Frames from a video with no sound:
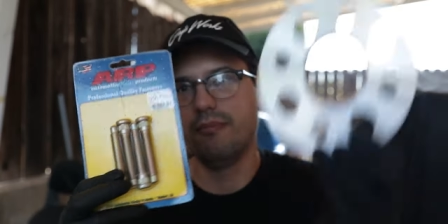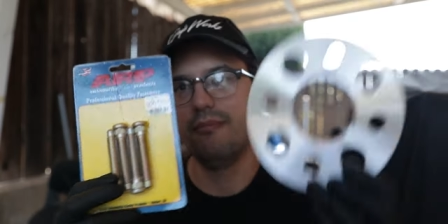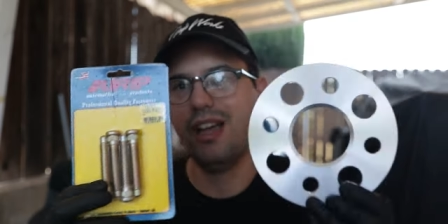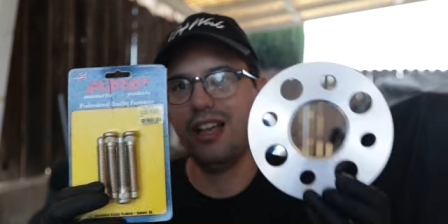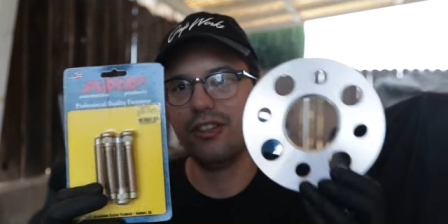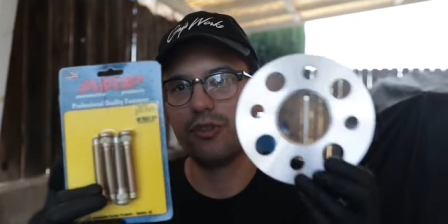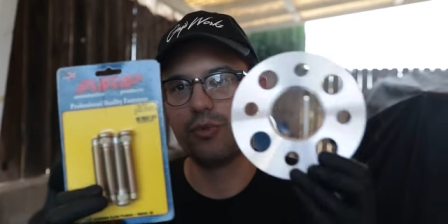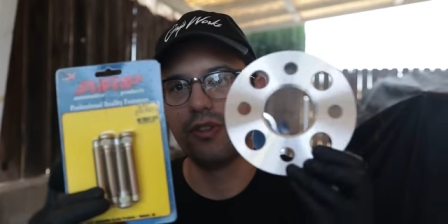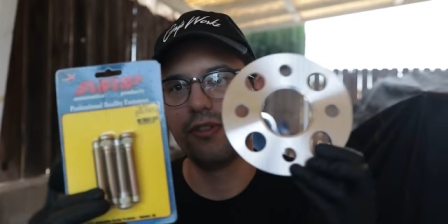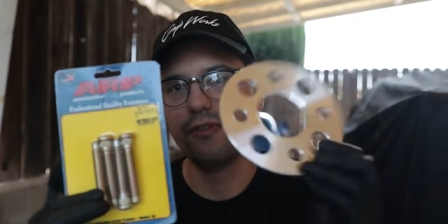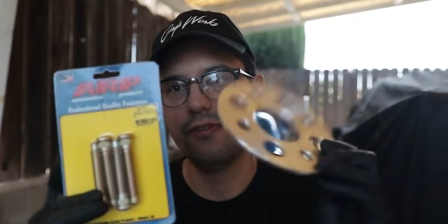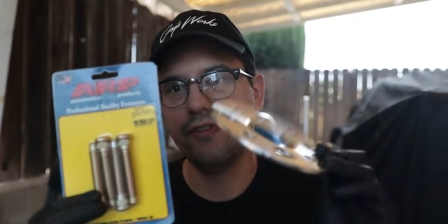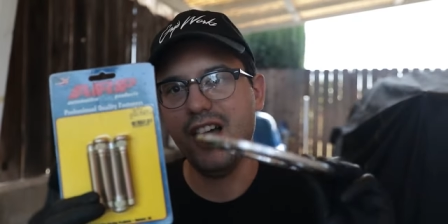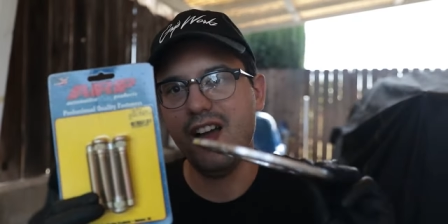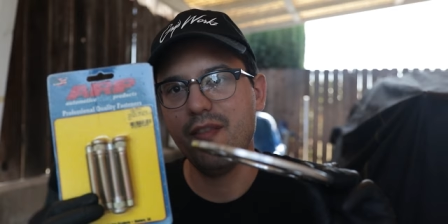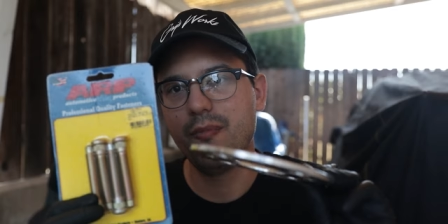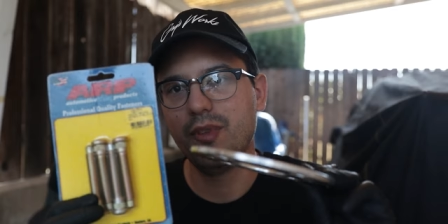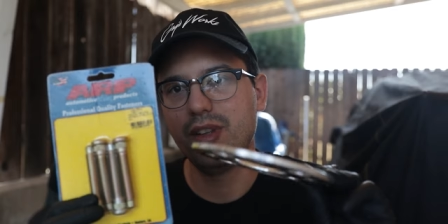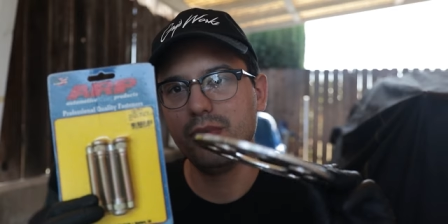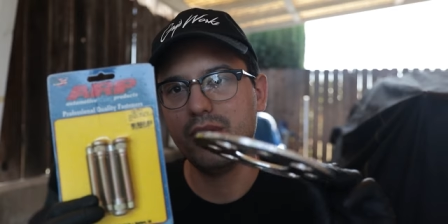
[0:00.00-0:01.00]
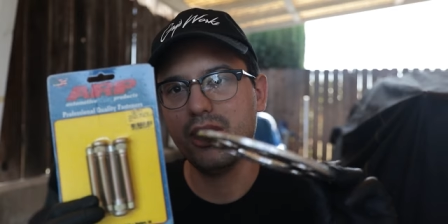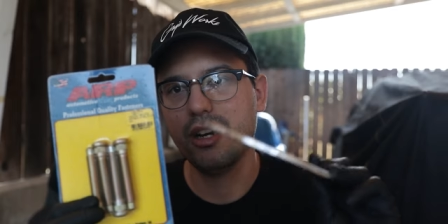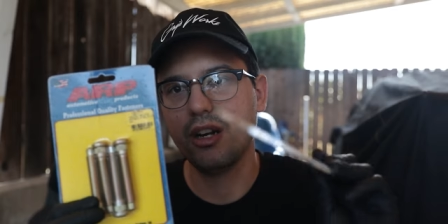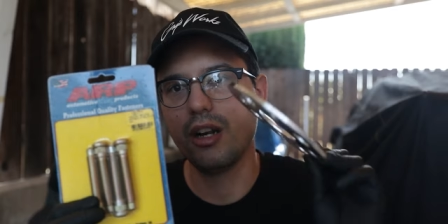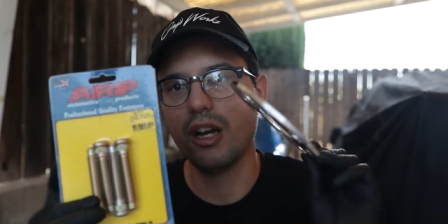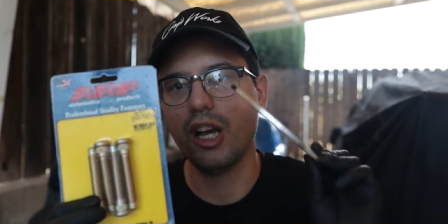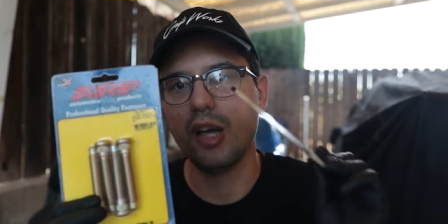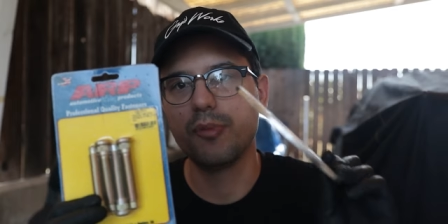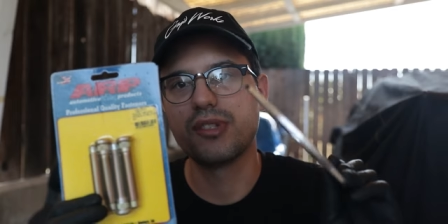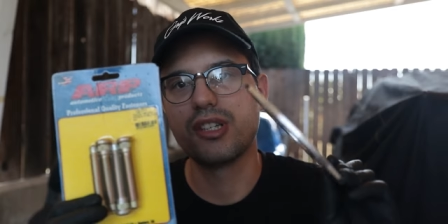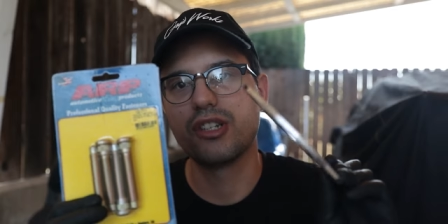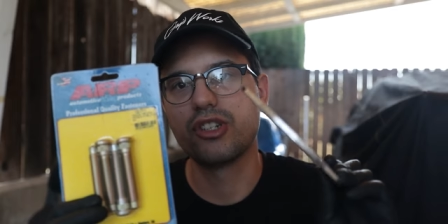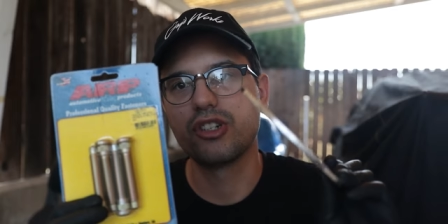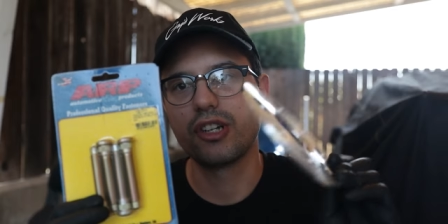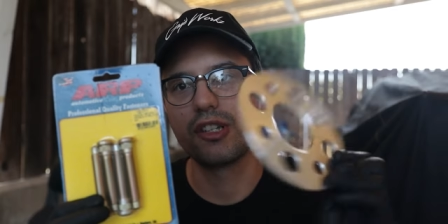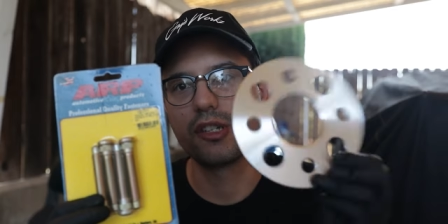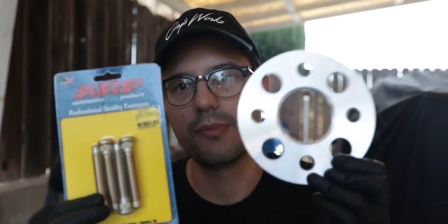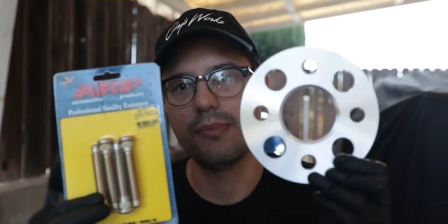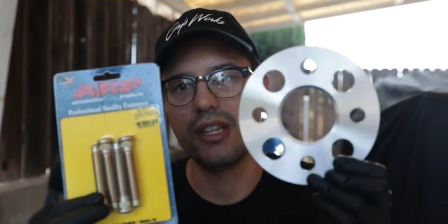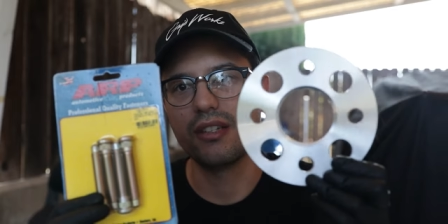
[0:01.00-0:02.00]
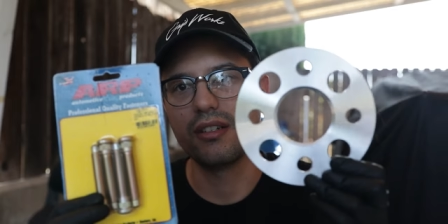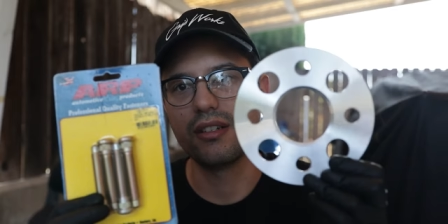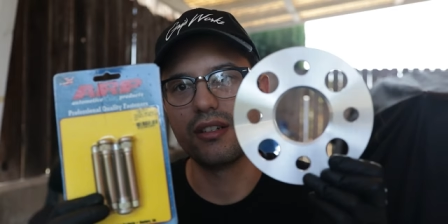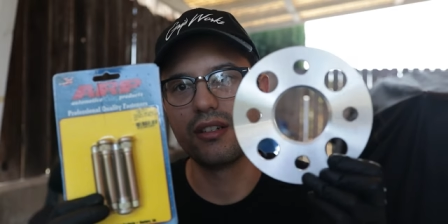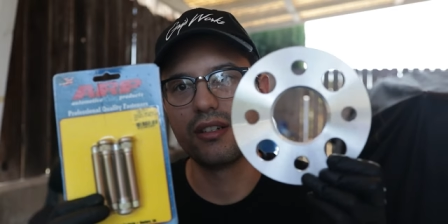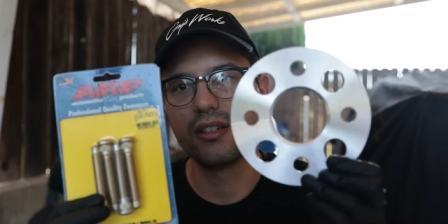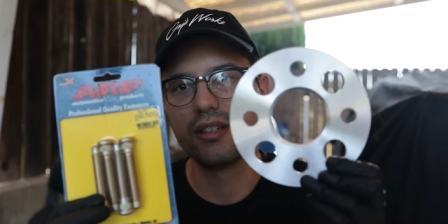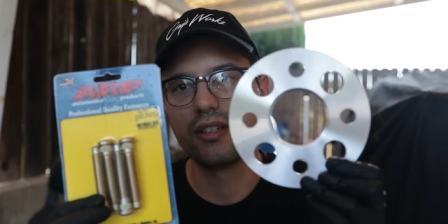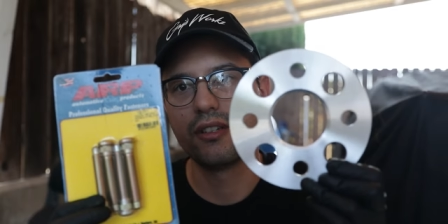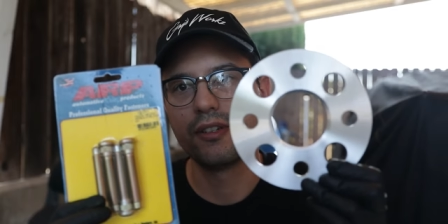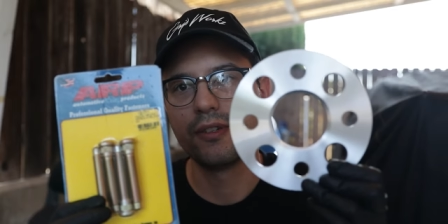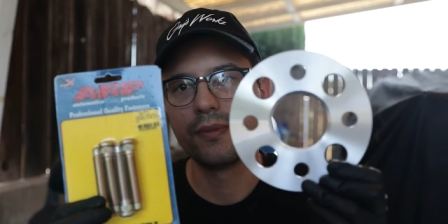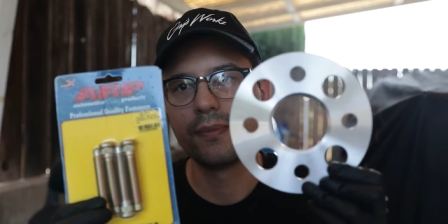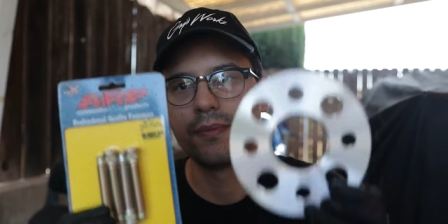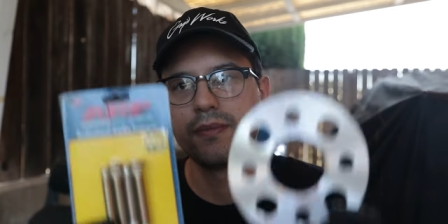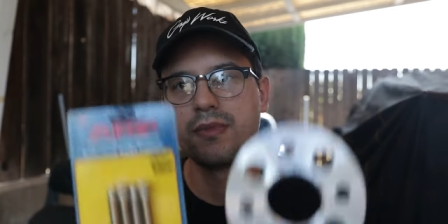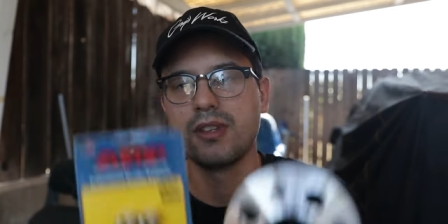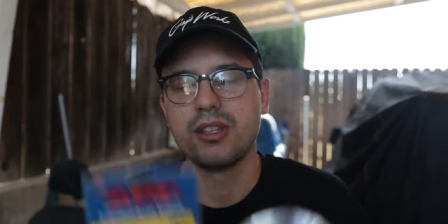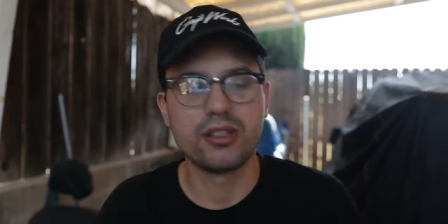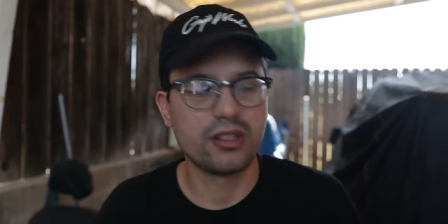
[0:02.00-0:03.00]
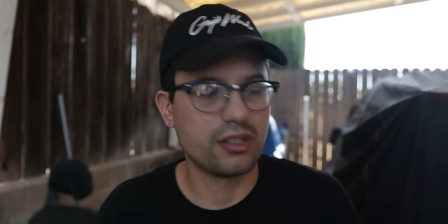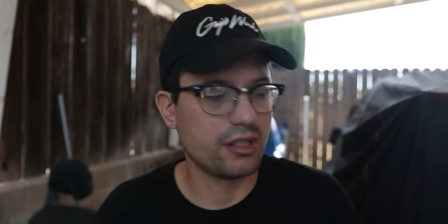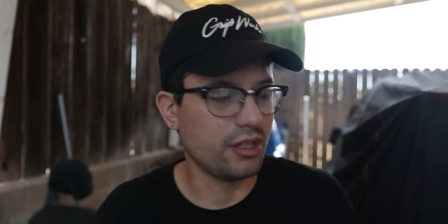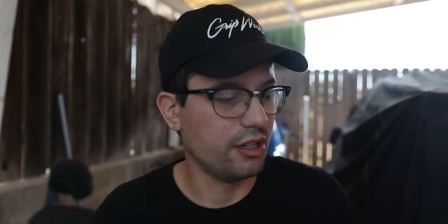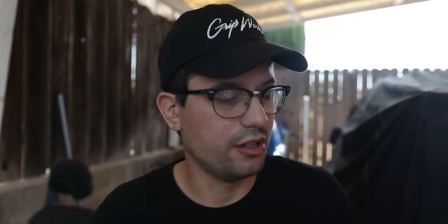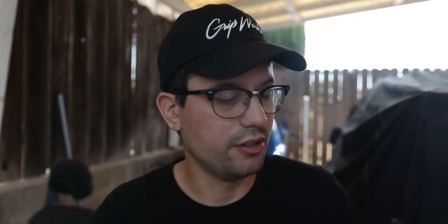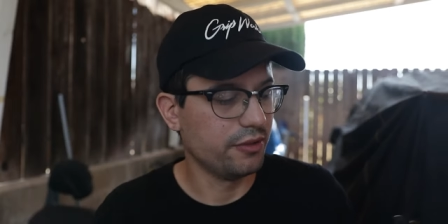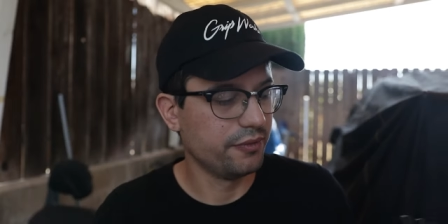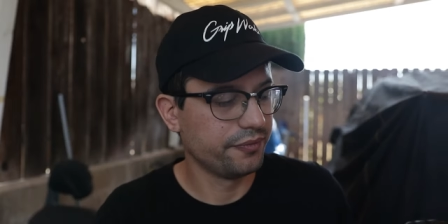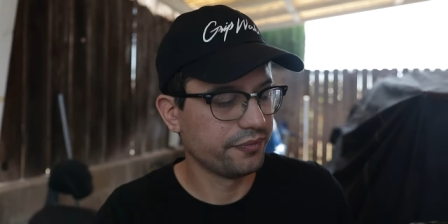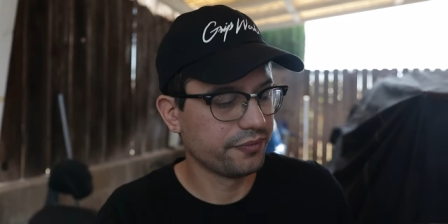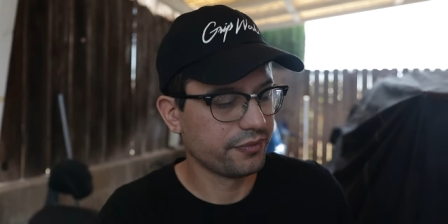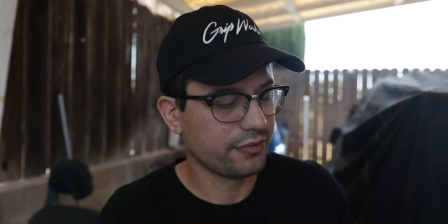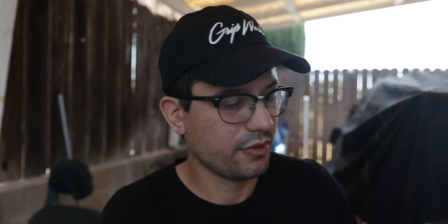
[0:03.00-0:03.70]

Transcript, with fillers: matched with 5mm hub centric spacers. So